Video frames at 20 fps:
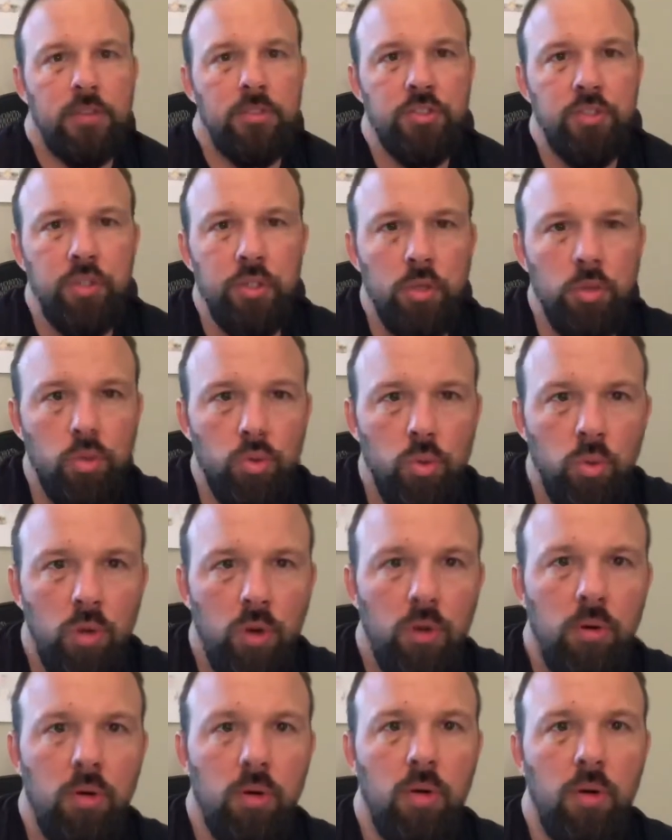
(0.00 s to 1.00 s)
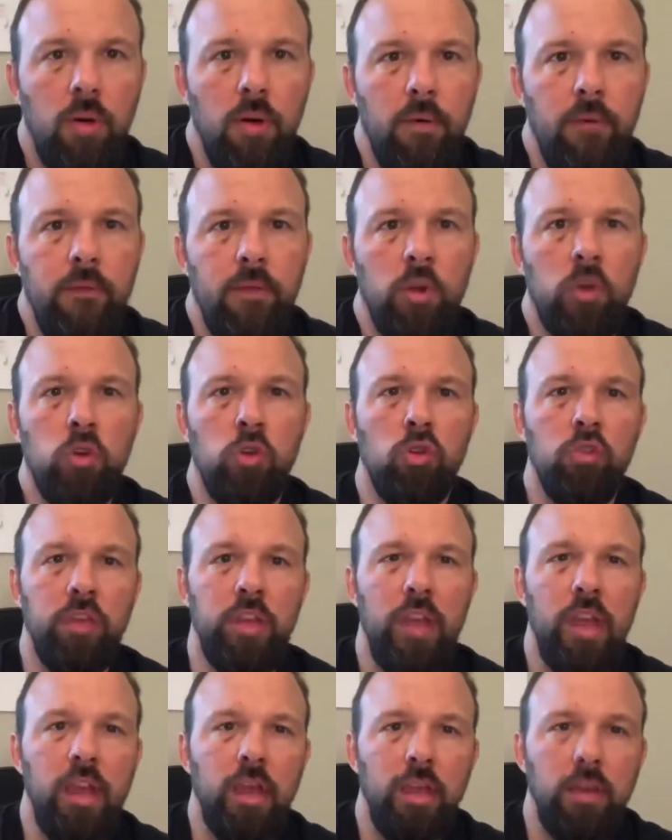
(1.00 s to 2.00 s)
to
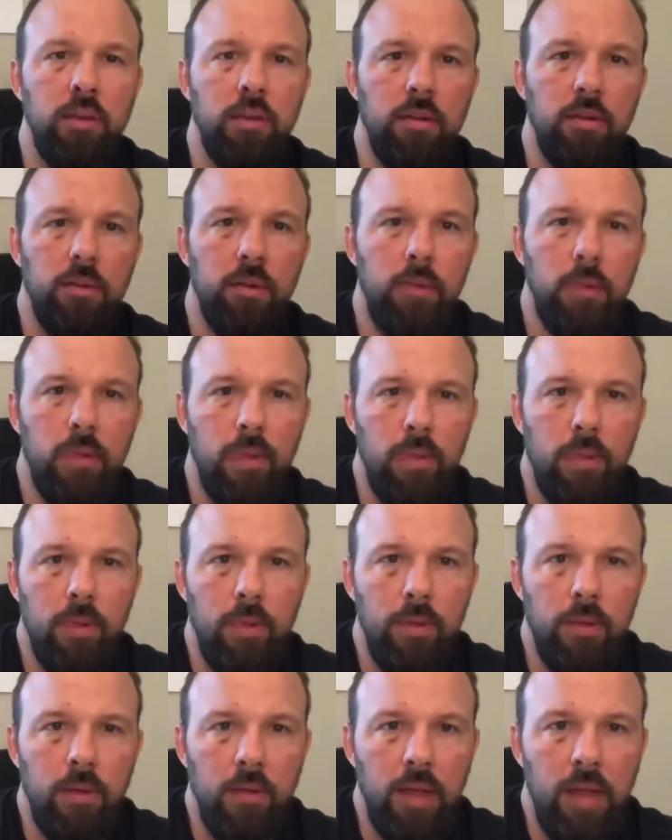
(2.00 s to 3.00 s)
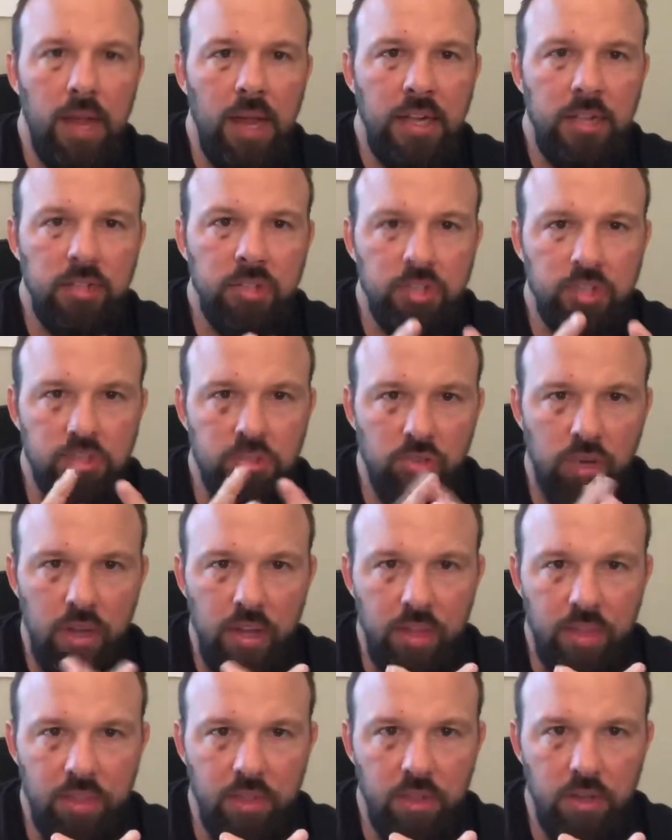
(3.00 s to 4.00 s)
create and
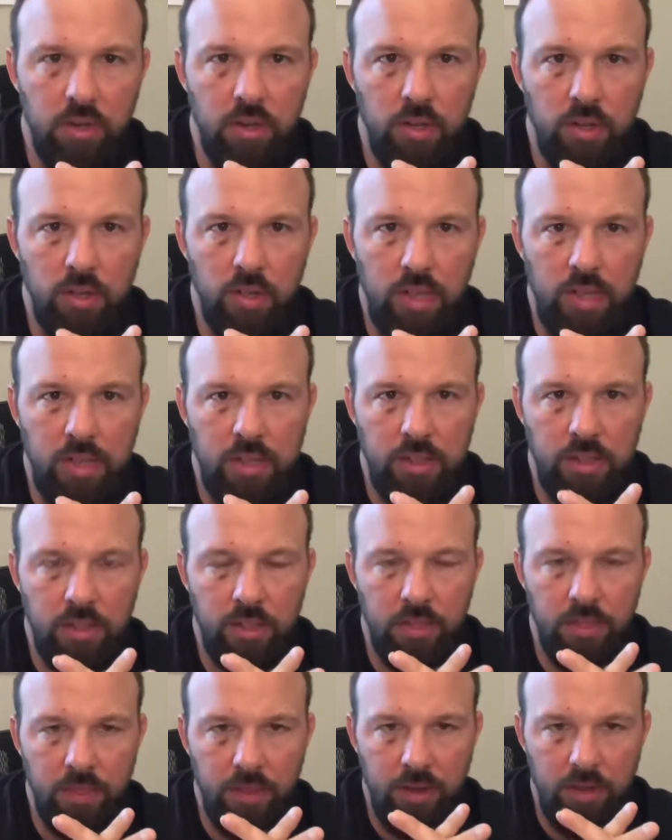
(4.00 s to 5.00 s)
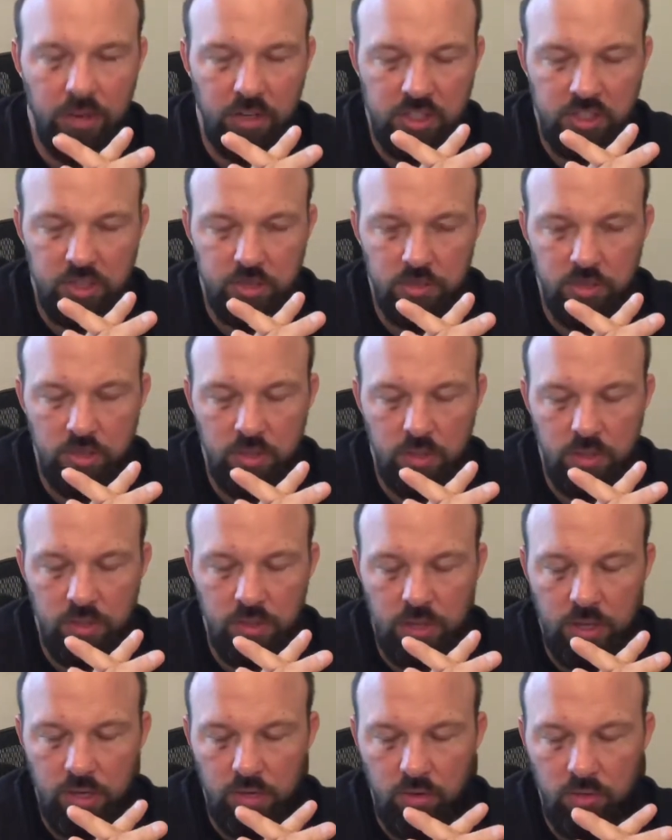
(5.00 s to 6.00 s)
strengthen like their
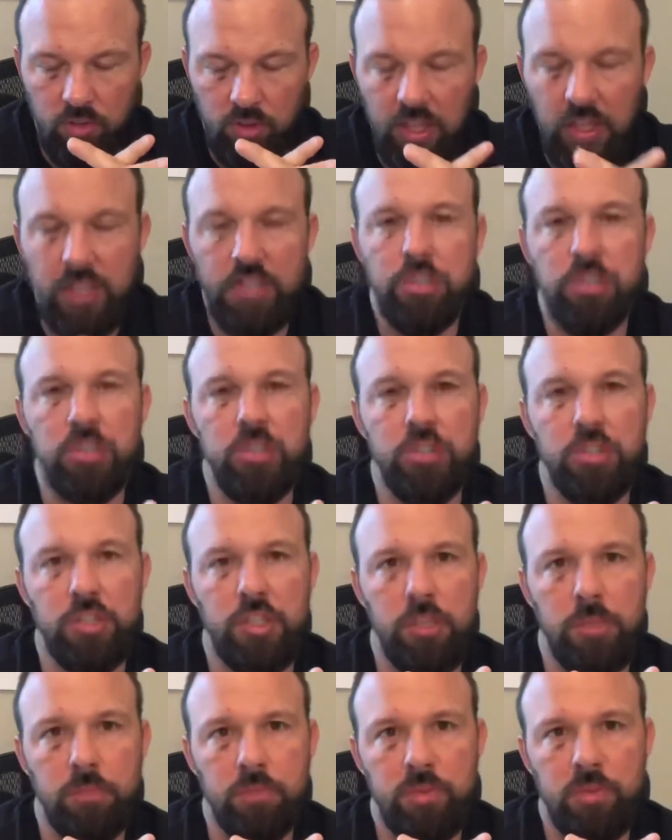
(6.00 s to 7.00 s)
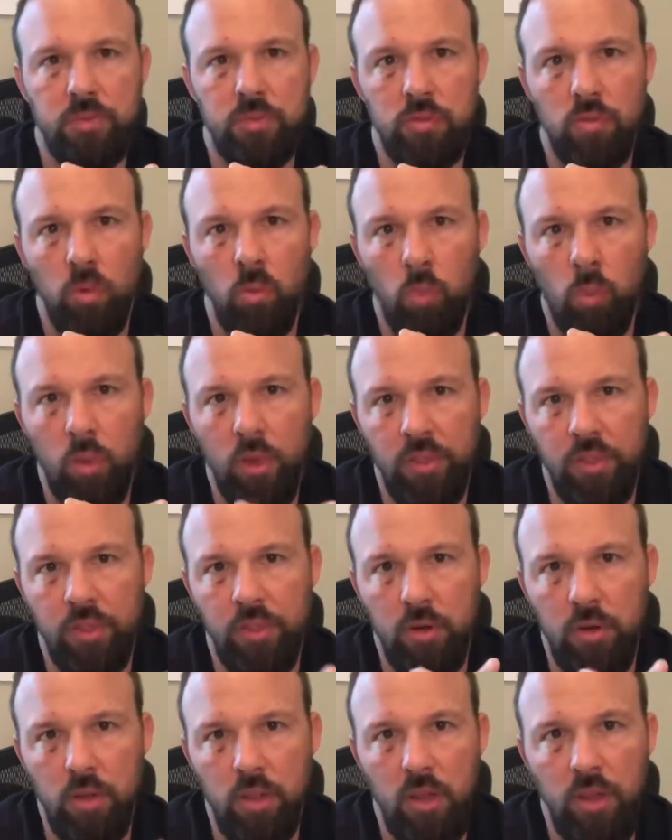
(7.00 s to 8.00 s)
their relationships with
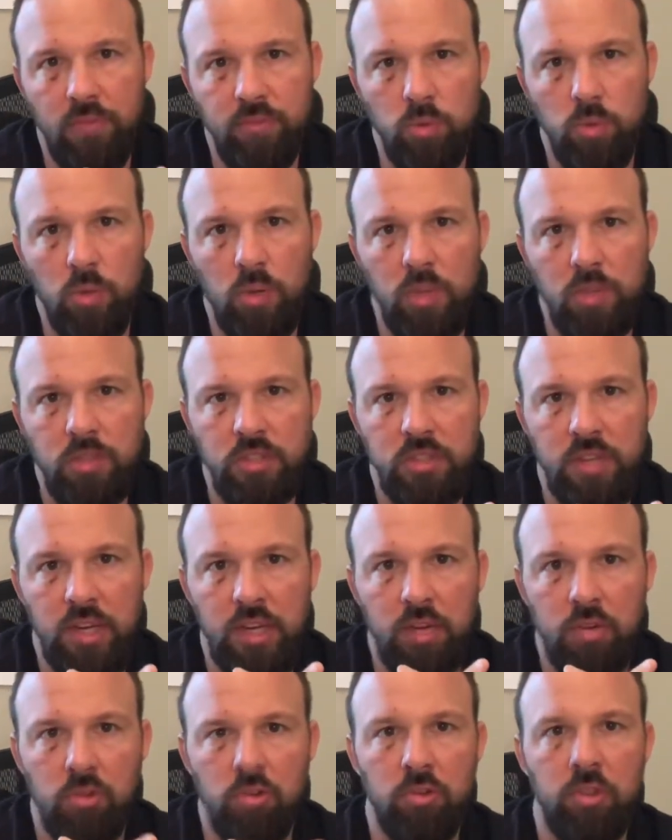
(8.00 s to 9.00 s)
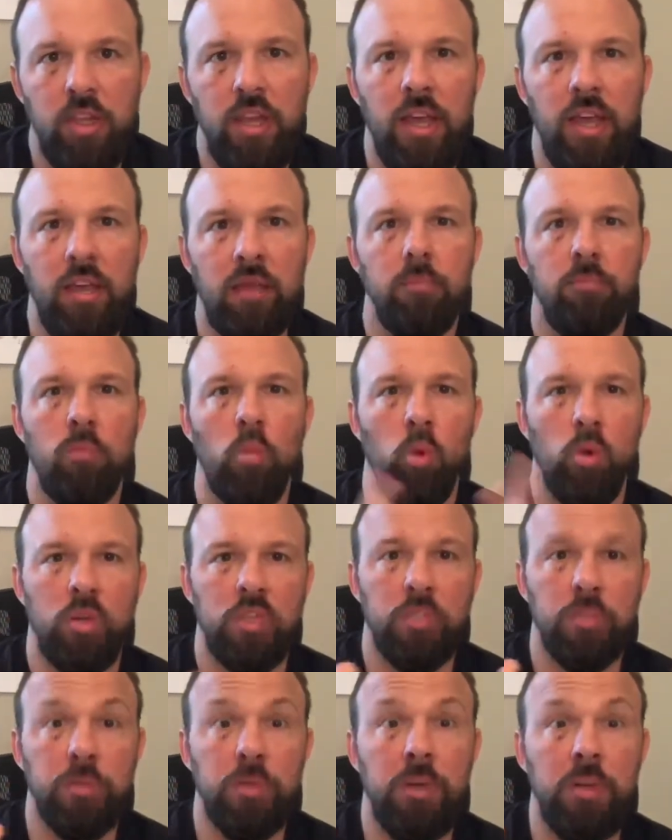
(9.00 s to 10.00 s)
their loved ones and create more
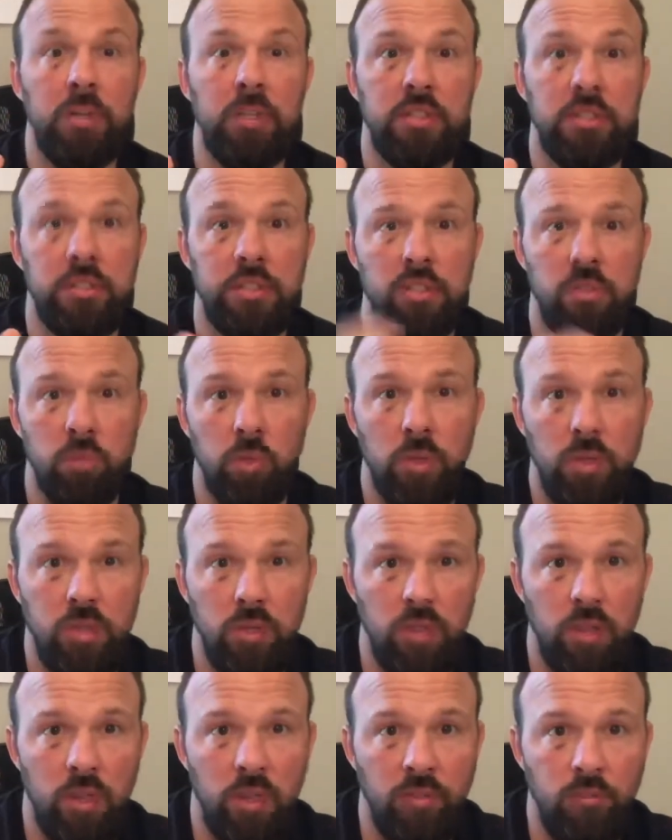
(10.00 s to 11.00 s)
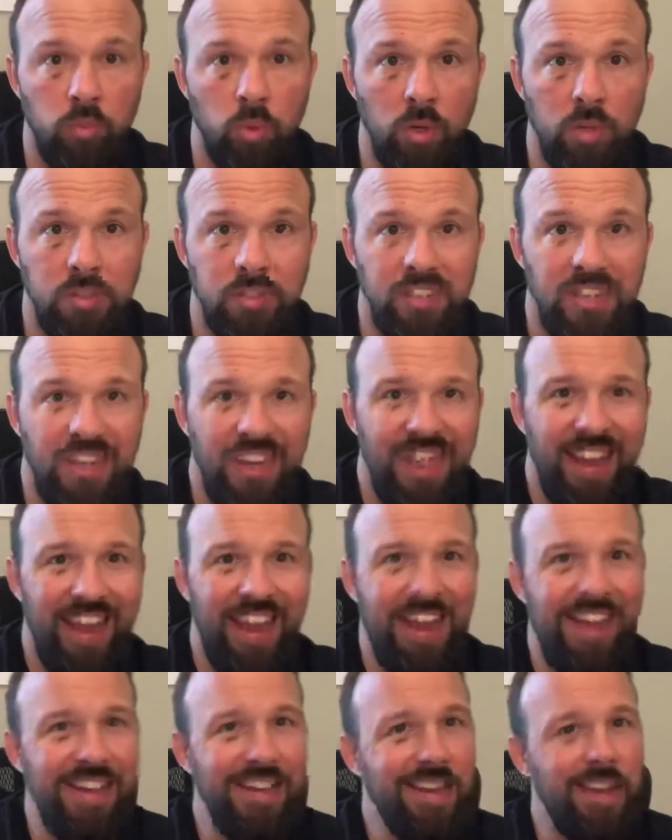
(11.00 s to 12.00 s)
experiences with their loved ones
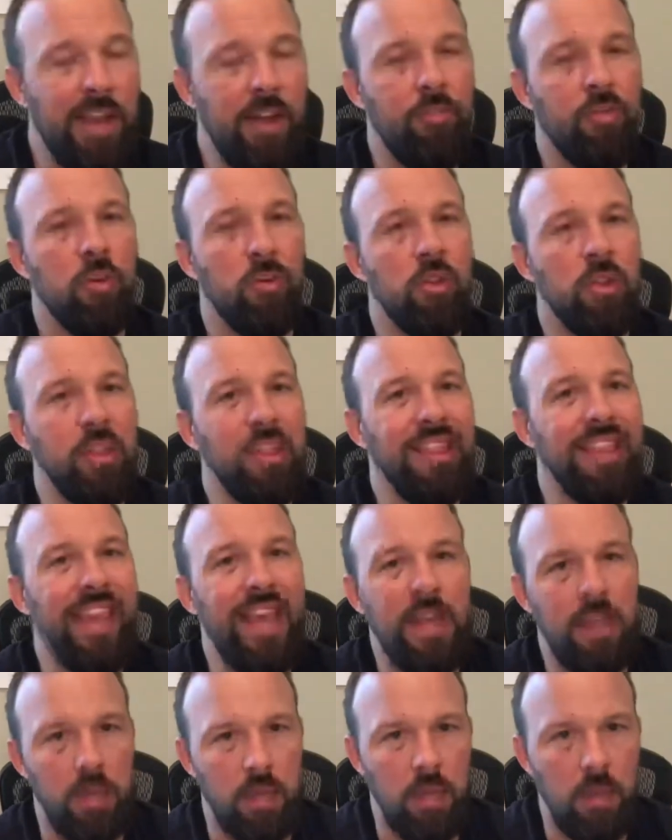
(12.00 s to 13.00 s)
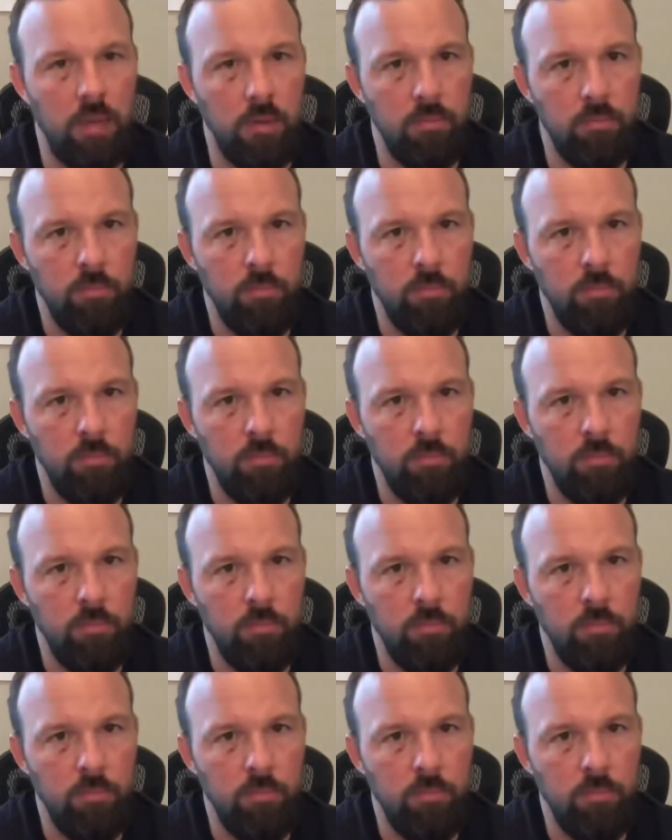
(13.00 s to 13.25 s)
and never letting